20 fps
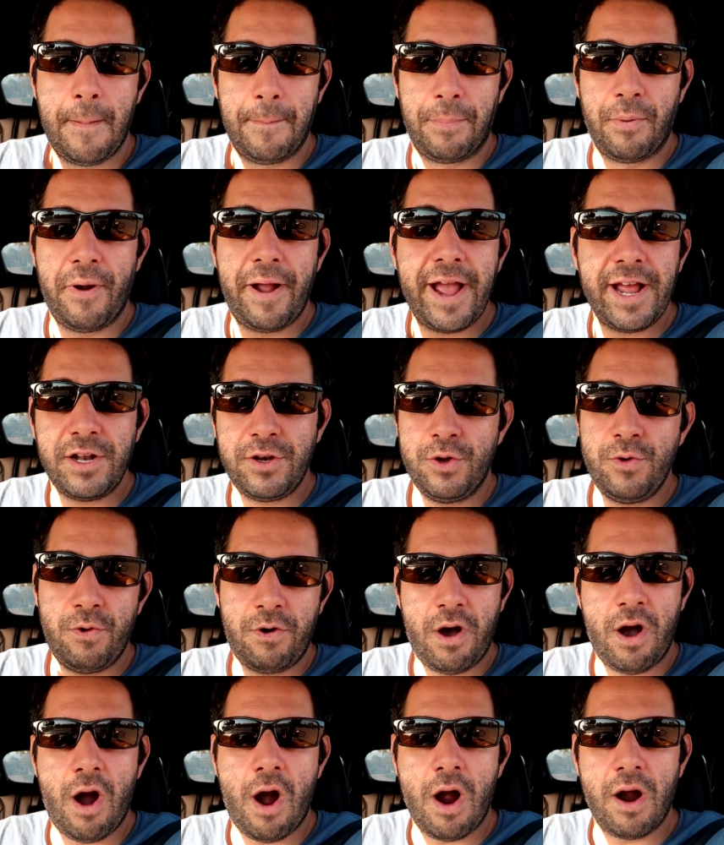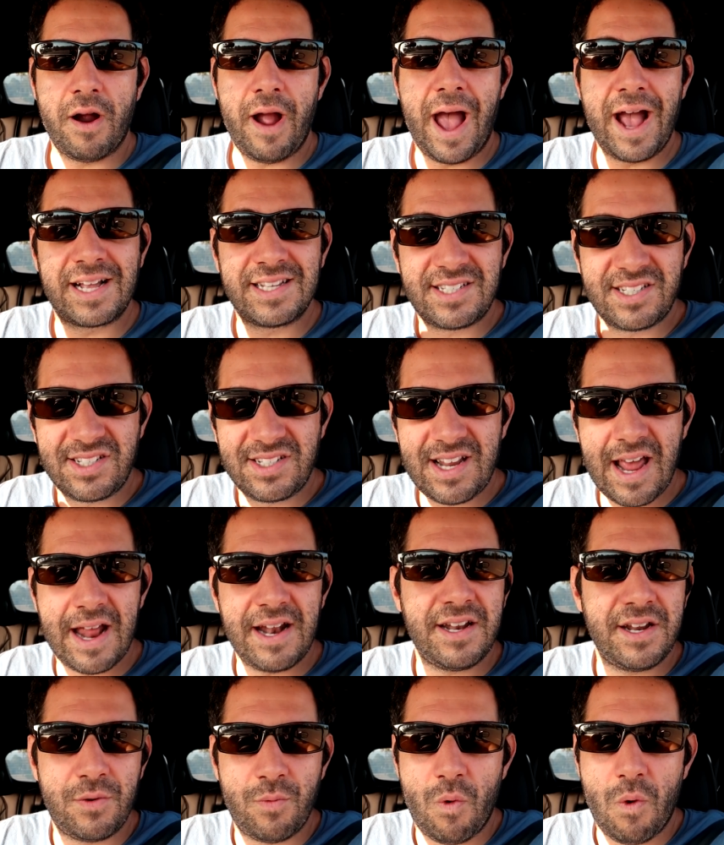brand new car,
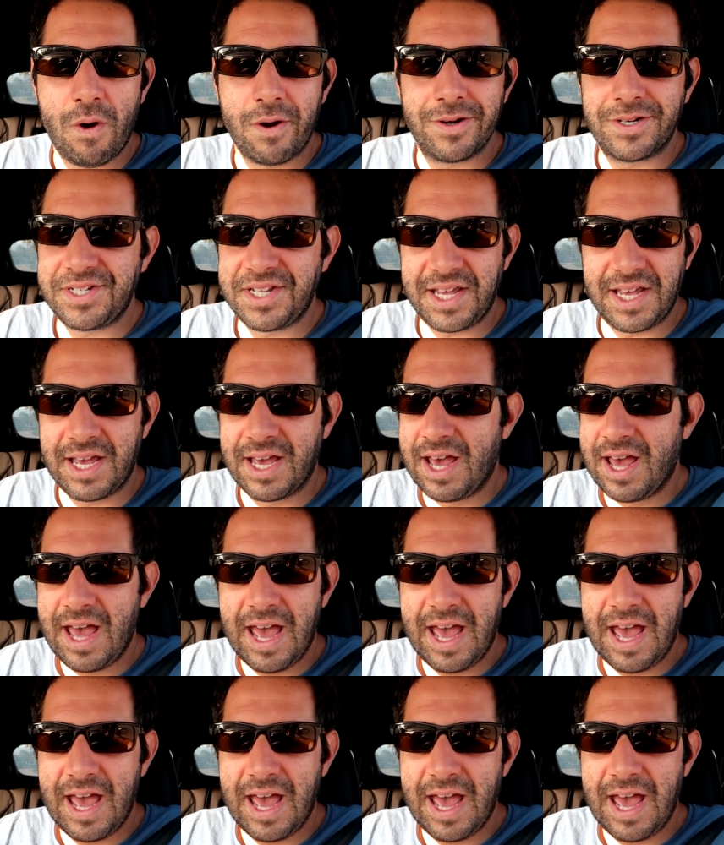extended warranty.